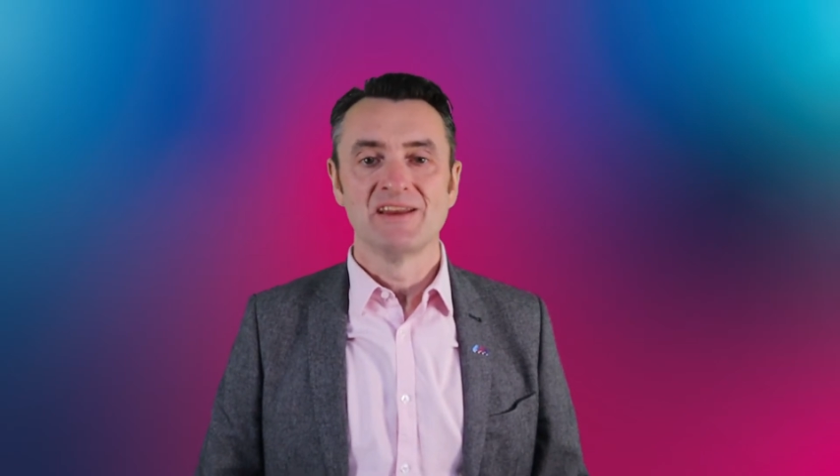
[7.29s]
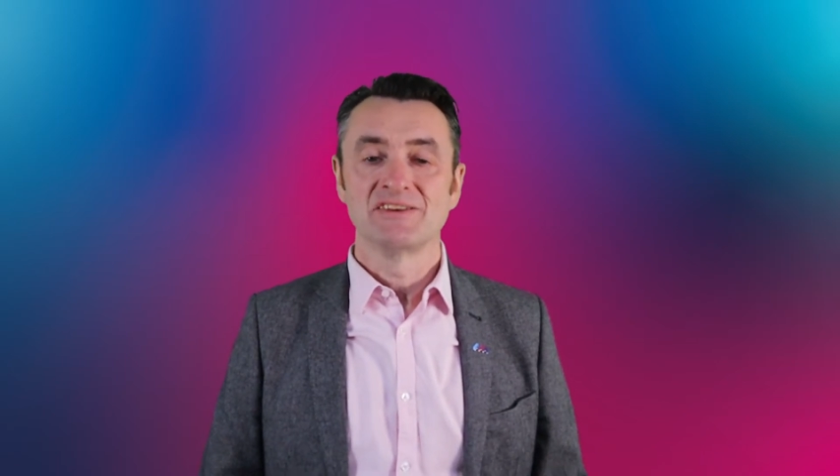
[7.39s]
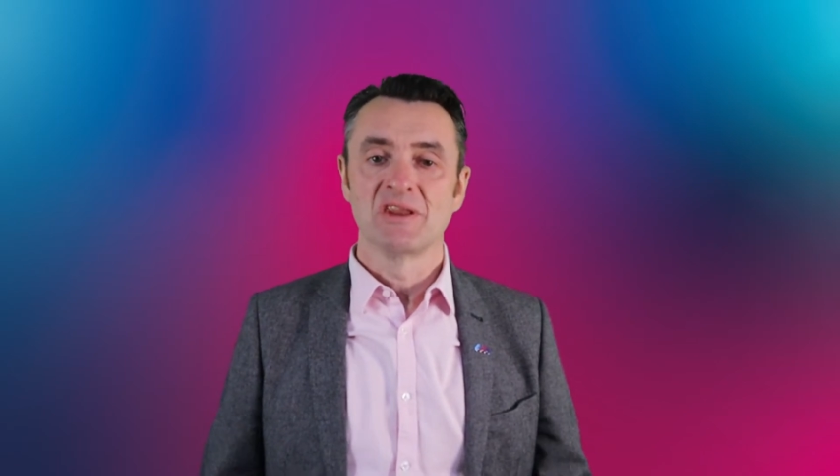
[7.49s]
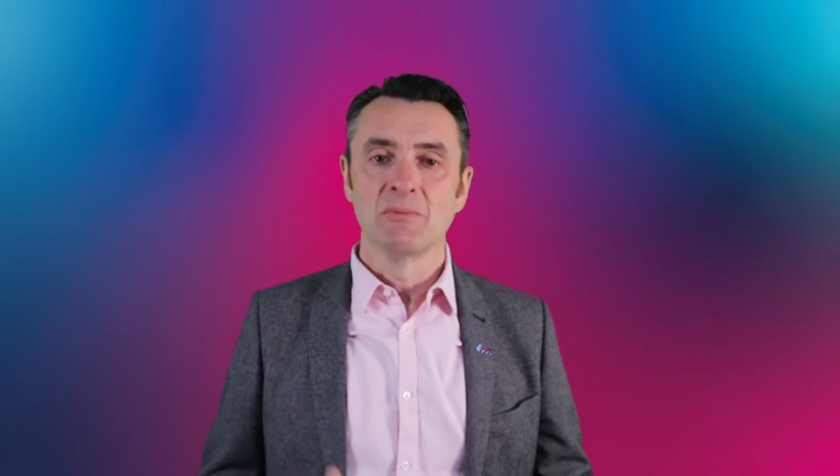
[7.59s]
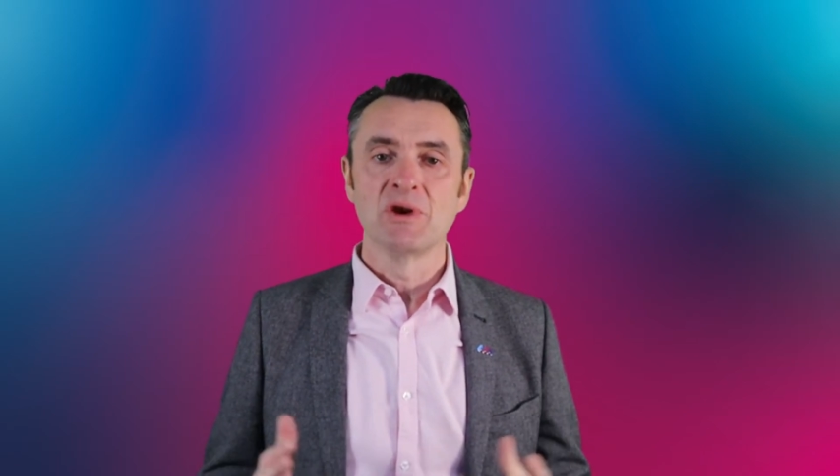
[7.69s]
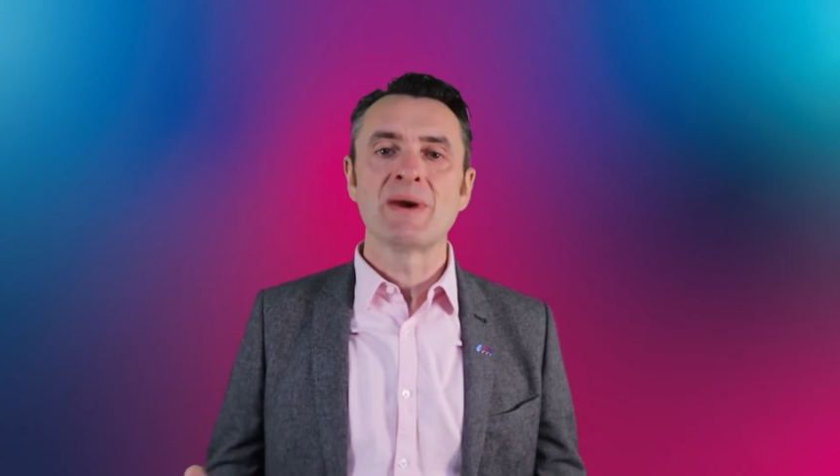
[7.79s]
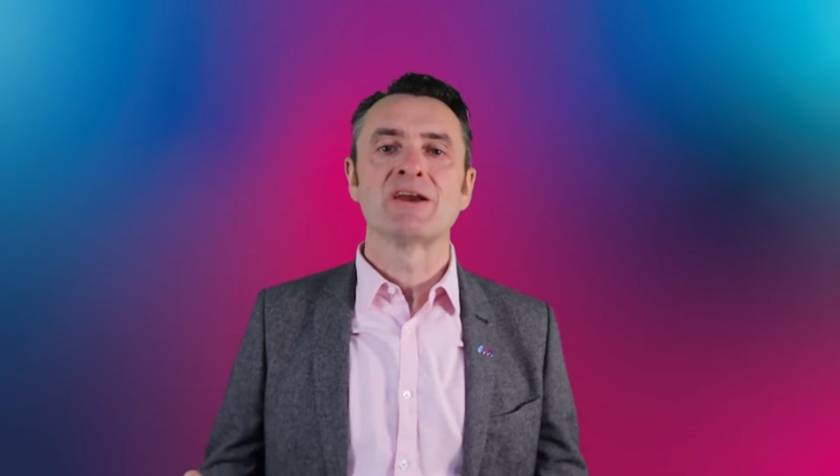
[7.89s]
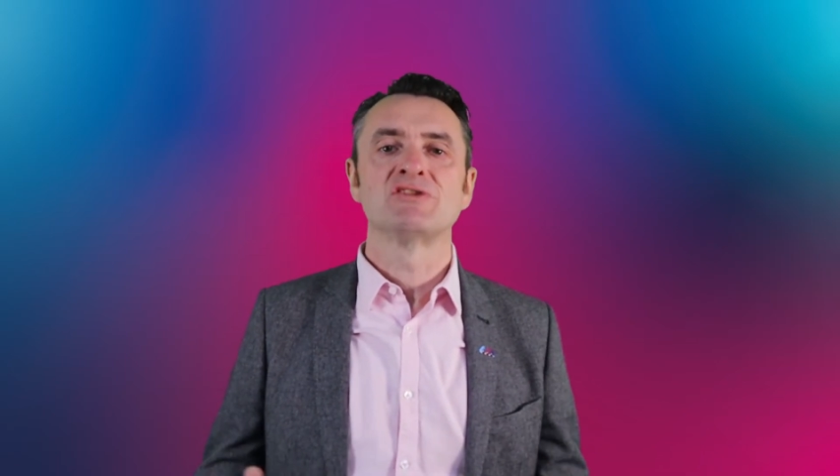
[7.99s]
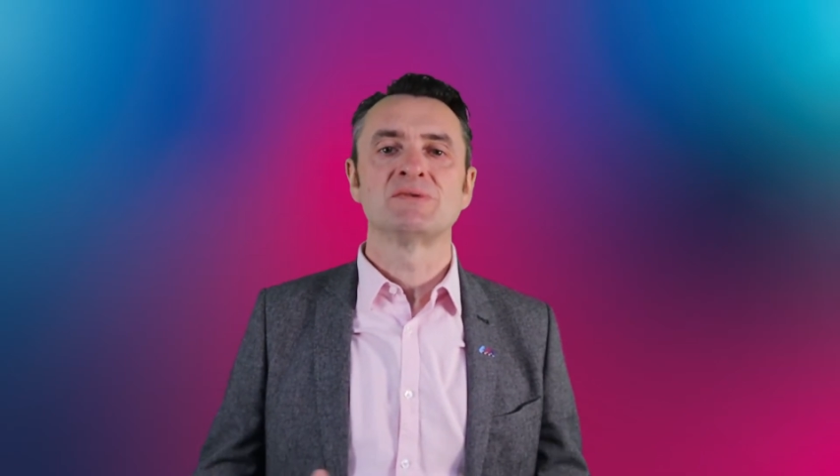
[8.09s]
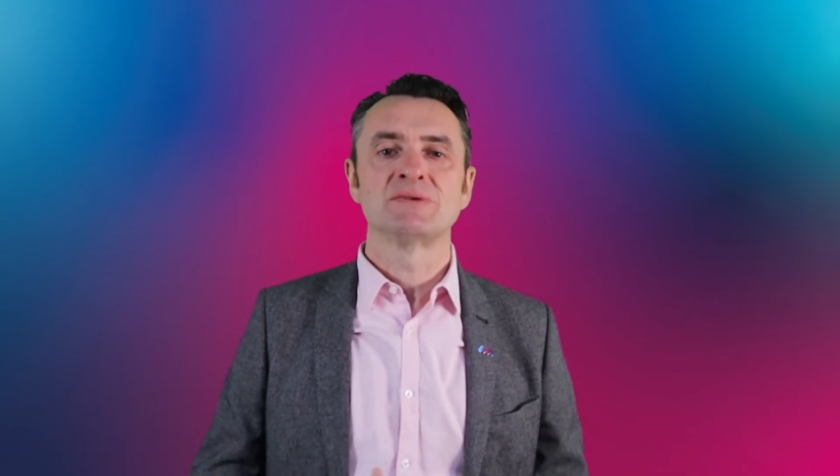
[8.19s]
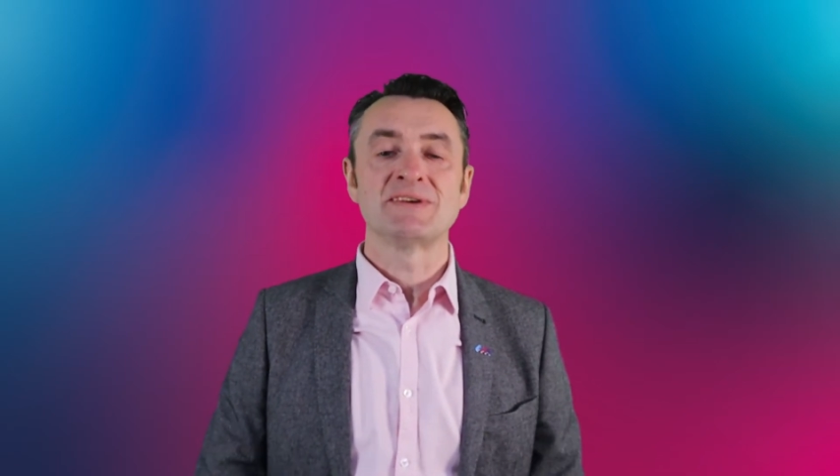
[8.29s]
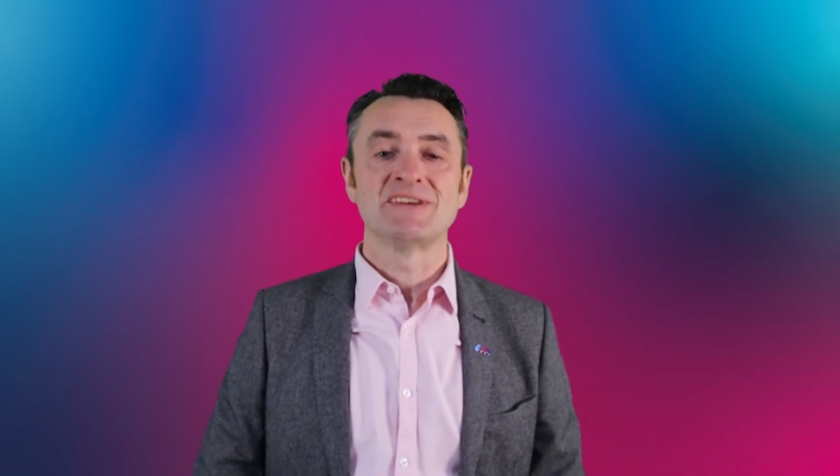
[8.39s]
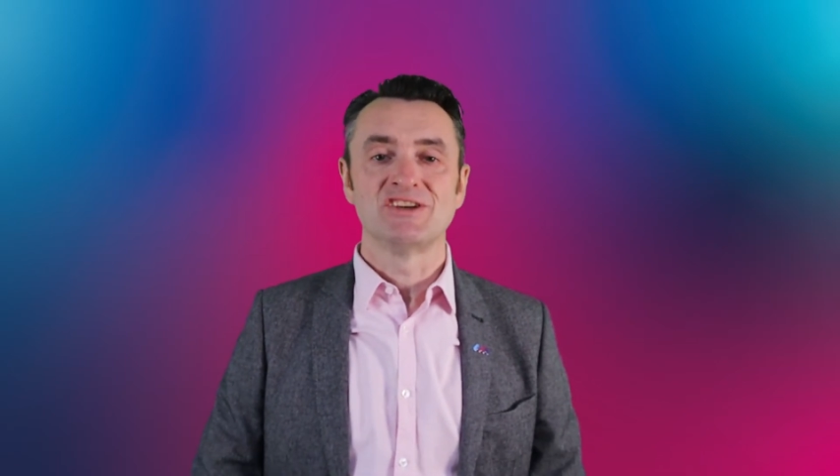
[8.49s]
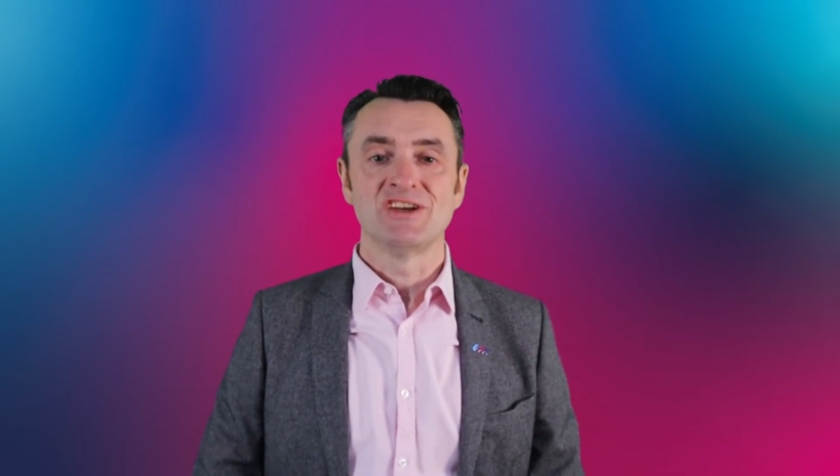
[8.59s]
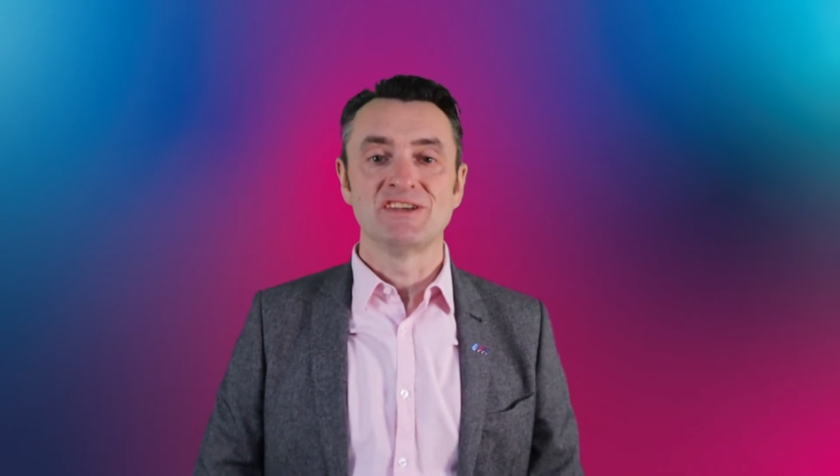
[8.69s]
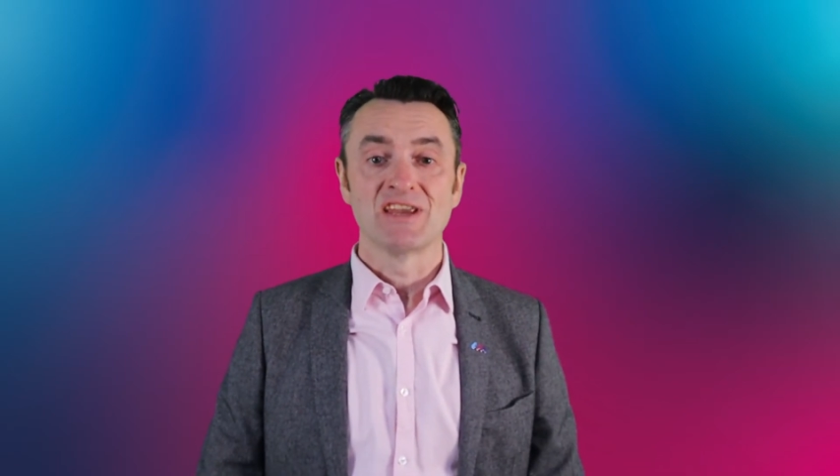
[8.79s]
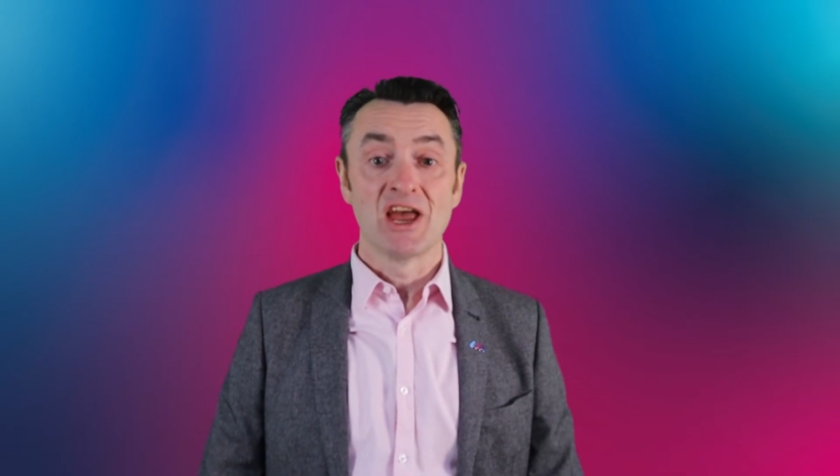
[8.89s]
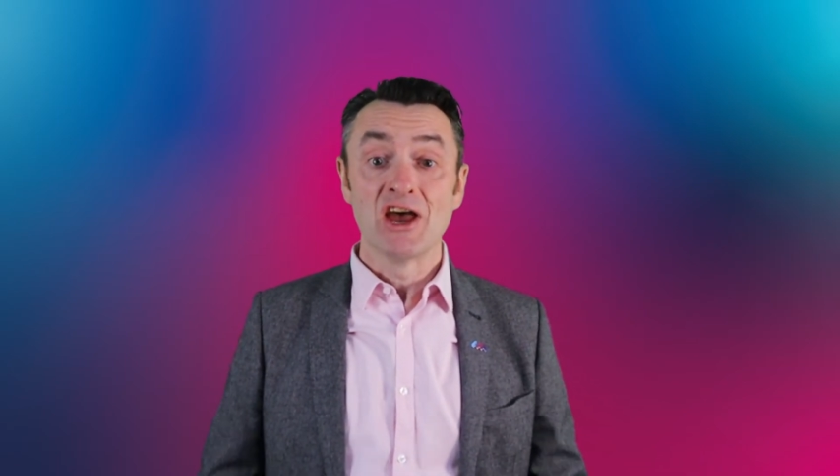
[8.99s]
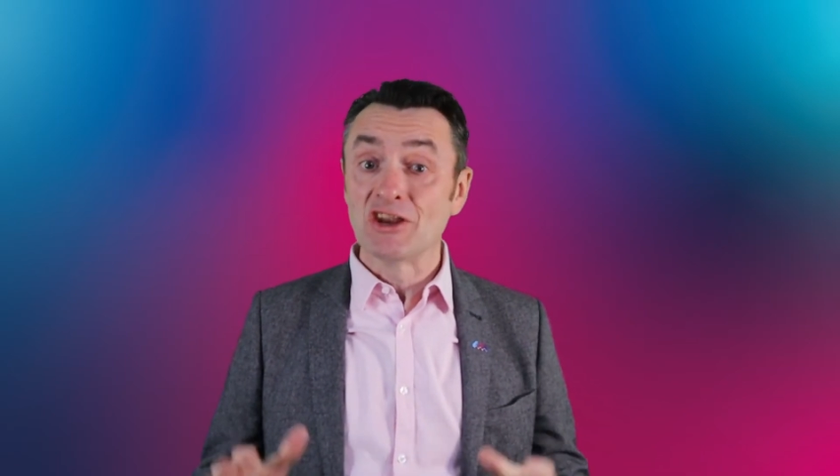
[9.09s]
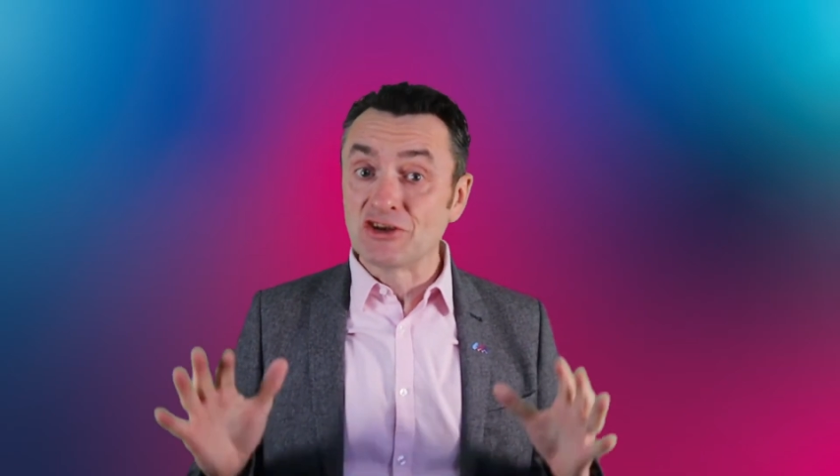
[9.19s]
So the Moneyman Christmas message is,
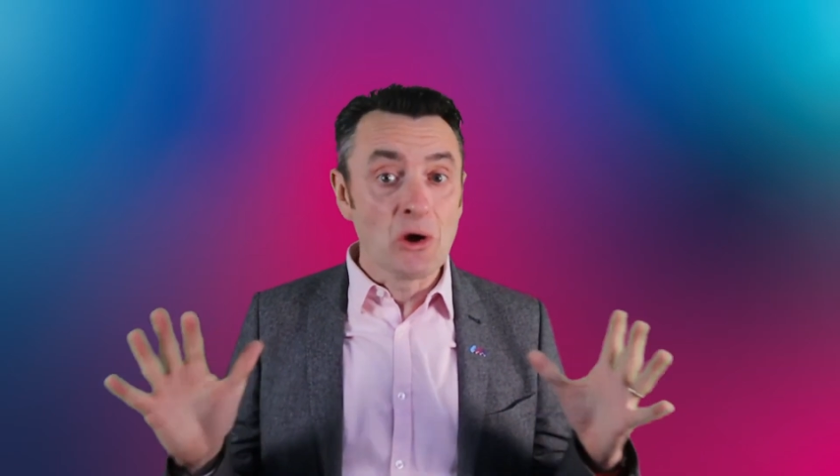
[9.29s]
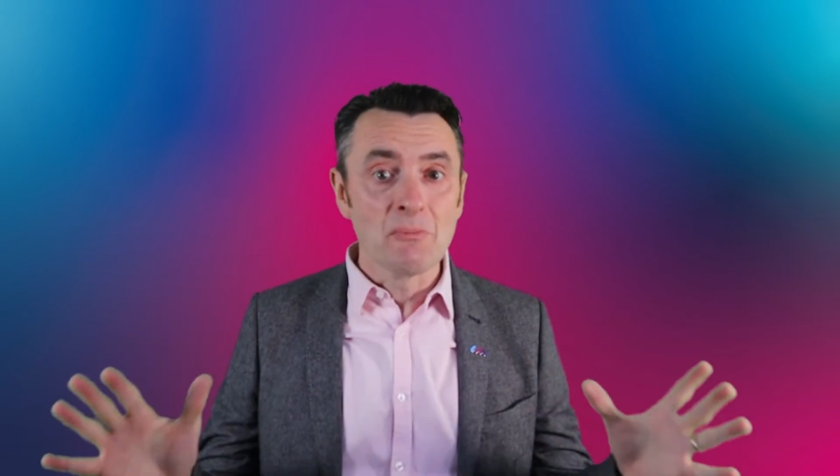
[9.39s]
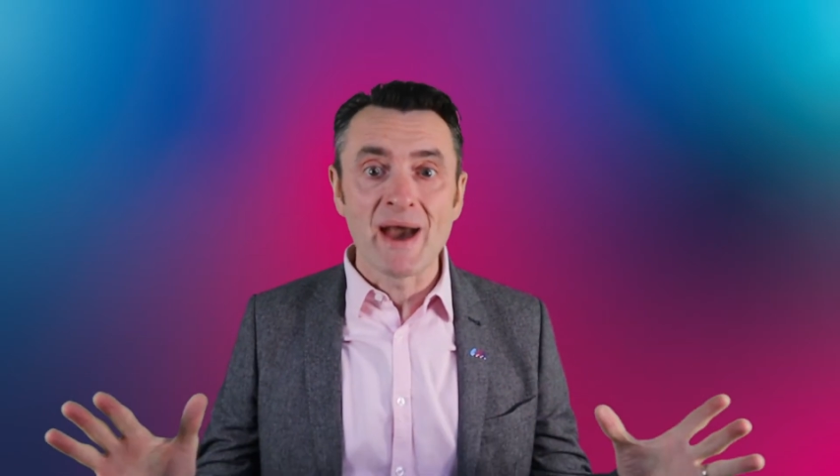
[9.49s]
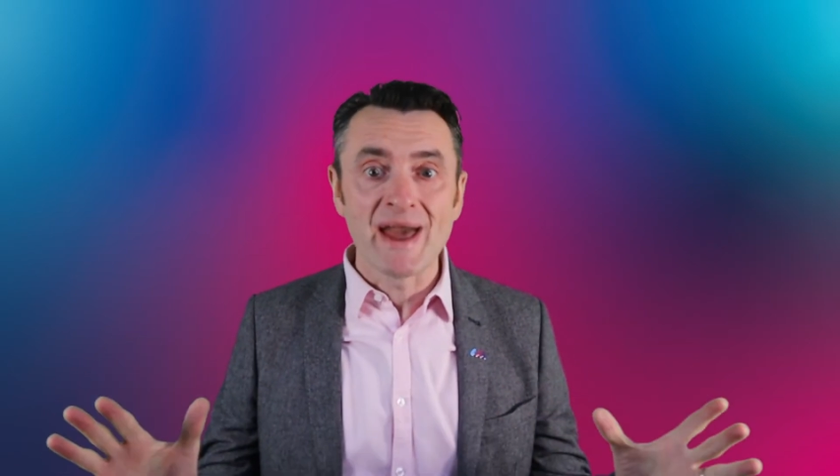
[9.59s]
don't